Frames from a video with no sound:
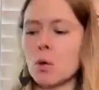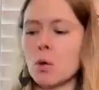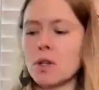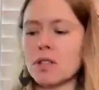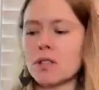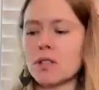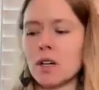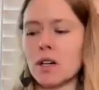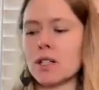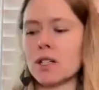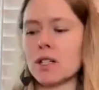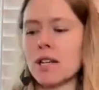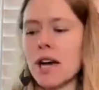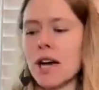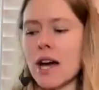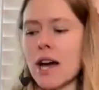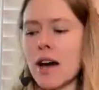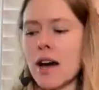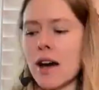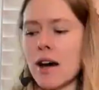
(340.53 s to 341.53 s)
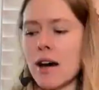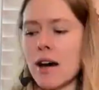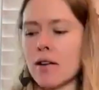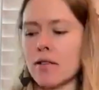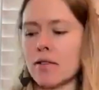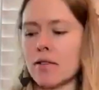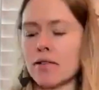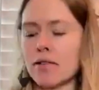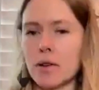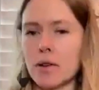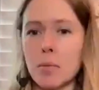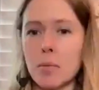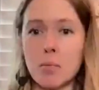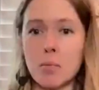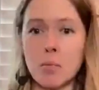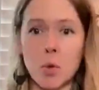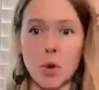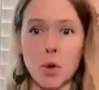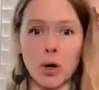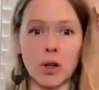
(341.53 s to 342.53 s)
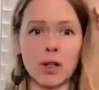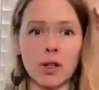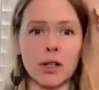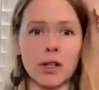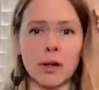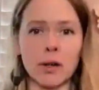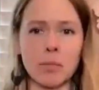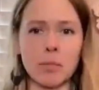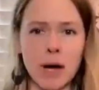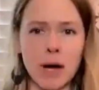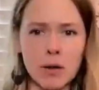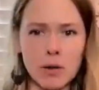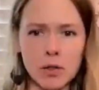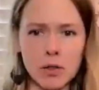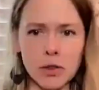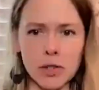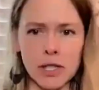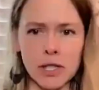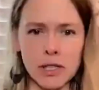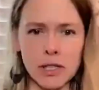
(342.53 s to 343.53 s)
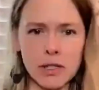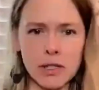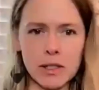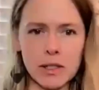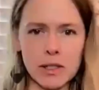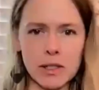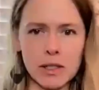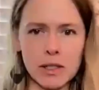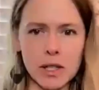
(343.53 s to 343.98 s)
we start to have more clear boundaries